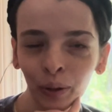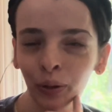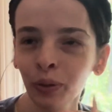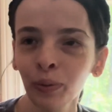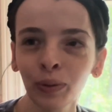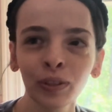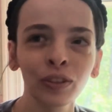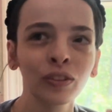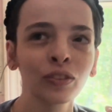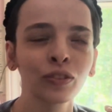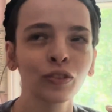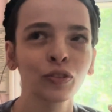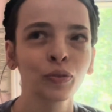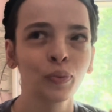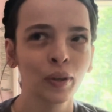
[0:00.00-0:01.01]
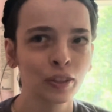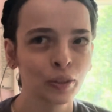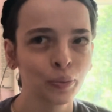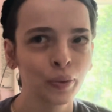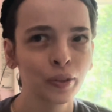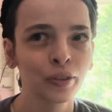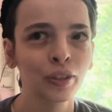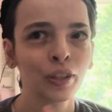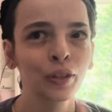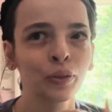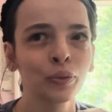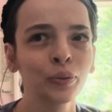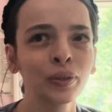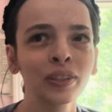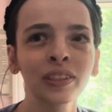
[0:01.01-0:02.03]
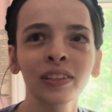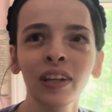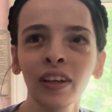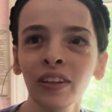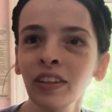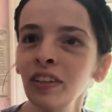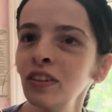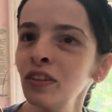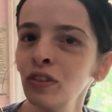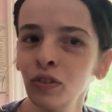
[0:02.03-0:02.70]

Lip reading: who is trustworthy, who is telling the